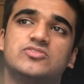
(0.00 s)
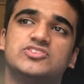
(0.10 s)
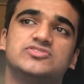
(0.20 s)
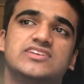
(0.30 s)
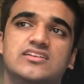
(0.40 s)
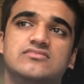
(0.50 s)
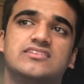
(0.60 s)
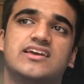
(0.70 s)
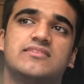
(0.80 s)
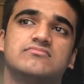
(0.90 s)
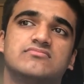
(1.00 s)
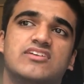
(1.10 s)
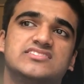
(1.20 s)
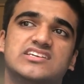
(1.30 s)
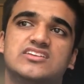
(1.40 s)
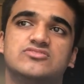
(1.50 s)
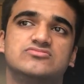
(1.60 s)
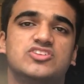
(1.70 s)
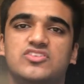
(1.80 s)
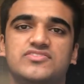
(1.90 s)
Tuesday I'll do chem, Wednesday I'll do
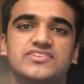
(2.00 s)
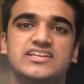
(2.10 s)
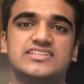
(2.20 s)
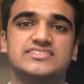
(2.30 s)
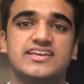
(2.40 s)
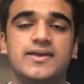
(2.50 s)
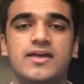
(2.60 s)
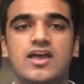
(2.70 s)
geography, let's say.